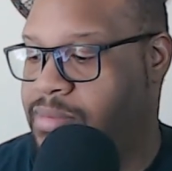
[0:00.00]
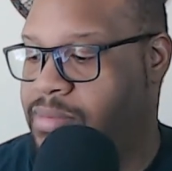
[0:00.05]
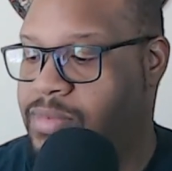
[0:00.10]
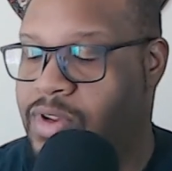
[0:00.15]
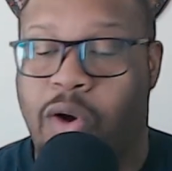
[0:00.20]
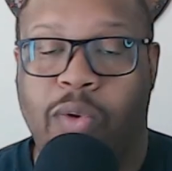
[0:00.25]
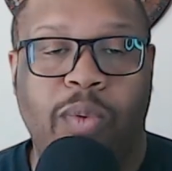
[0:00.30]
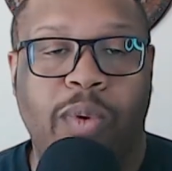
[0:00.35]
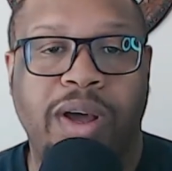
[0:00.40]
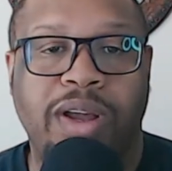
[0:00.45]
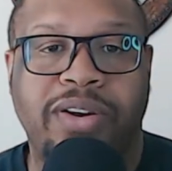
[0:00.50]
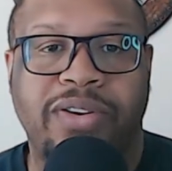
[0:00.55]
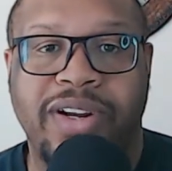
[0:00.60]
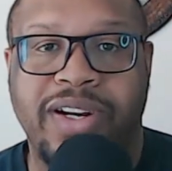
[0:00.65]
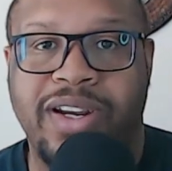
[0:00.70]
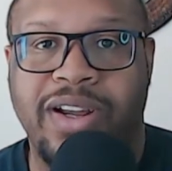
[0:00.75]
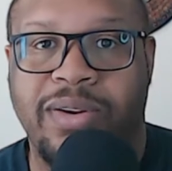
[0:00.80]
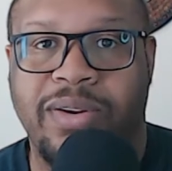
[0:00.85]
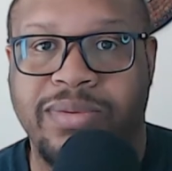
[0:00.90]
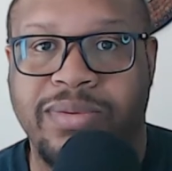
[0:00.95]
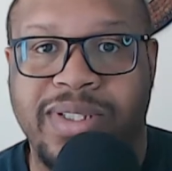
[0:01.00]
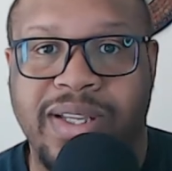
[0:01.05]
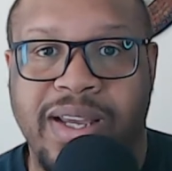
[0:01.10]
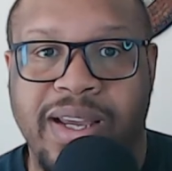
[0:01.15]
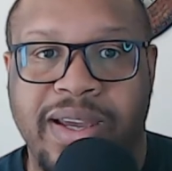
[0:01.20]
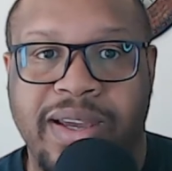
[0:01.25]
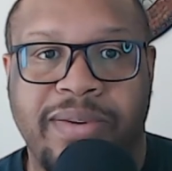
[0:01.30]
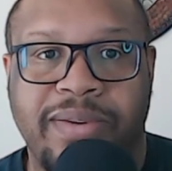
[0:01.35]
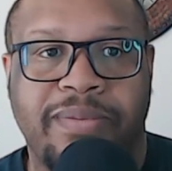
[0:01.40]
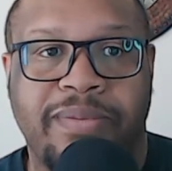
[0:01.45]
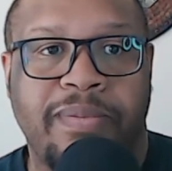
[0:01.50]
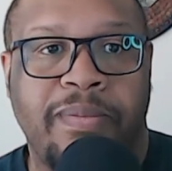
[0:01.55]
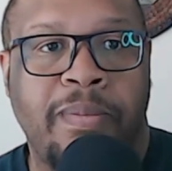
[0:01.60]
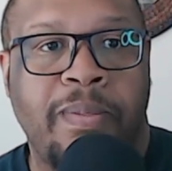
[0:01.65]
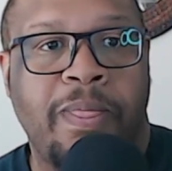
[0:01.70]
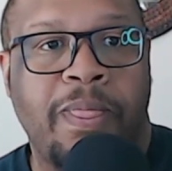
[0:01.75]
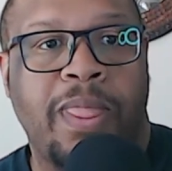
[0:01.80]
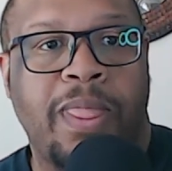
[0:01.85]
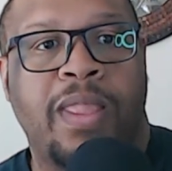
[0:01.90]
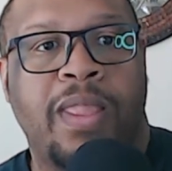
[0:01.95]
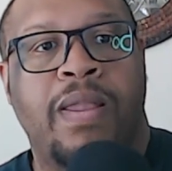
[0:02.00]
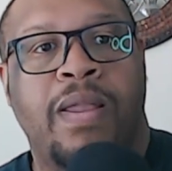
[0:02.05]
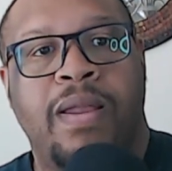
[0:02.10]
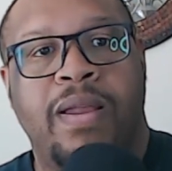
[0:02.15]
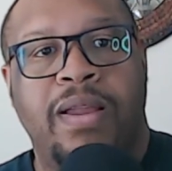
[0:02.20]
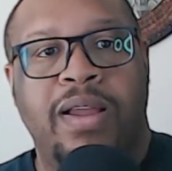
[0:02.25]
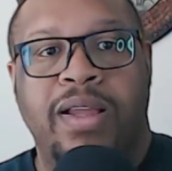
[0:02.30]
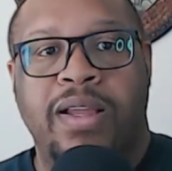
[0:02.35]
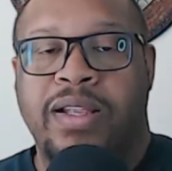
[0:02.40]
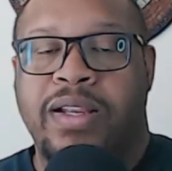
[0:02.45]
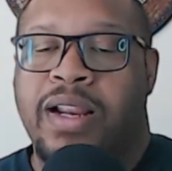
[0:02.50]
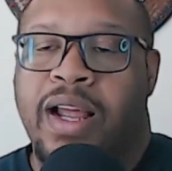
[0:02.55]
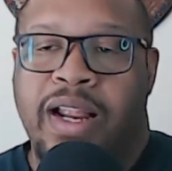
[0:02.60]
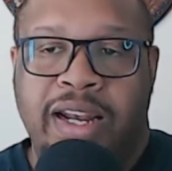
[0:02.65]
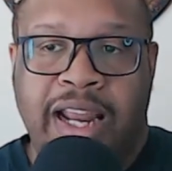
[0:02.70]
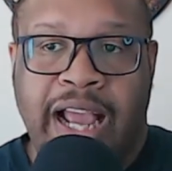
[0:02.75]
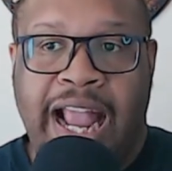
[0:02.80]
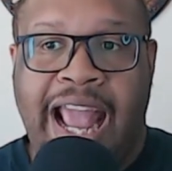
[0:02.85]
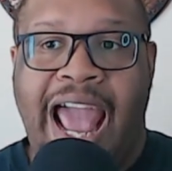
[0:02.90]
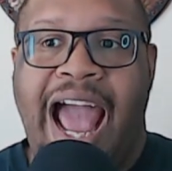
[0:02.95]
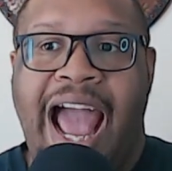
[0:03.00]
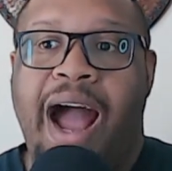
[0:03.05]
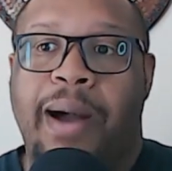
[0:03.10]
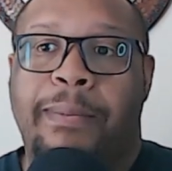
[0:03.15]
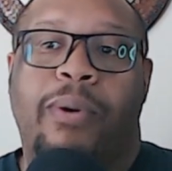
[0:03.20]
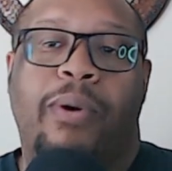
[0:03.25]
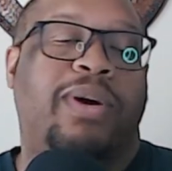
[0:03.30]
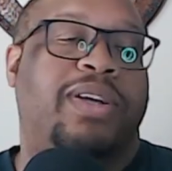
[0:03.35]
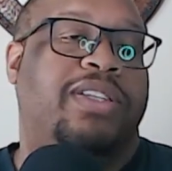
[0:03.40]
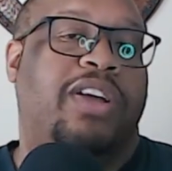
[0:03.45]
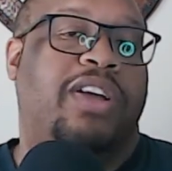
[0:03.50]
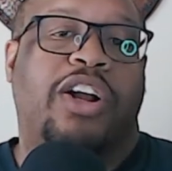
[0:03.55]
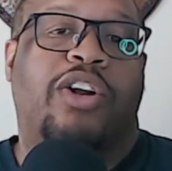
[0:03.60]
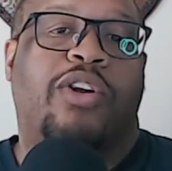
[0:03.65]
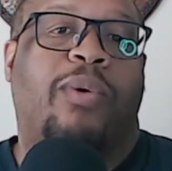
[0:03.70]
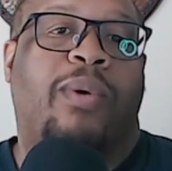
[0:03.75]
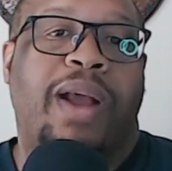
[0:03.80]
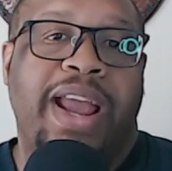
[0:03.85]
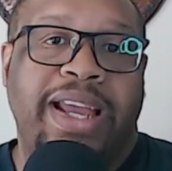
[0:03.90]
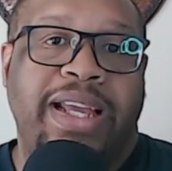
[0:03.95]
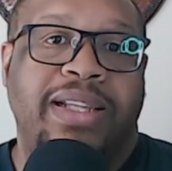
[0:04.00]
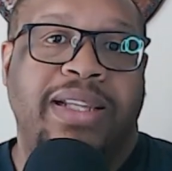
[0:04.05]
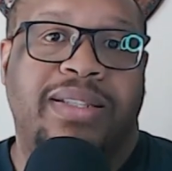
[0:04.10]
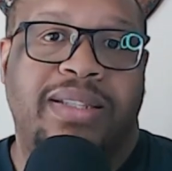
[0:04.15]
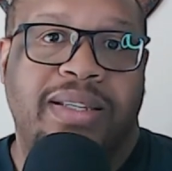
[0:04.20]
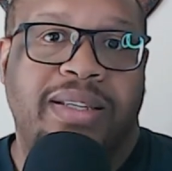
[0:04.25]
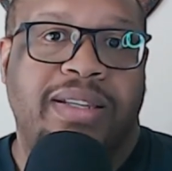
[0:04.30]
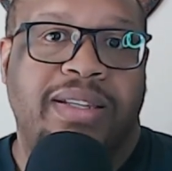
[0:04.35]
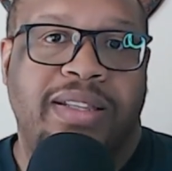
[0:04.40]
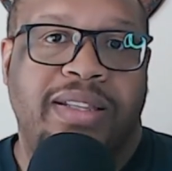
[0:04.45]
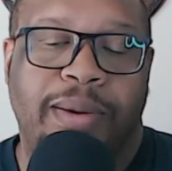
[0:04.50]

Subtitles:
No wonder it don't say. The Cowboys are great.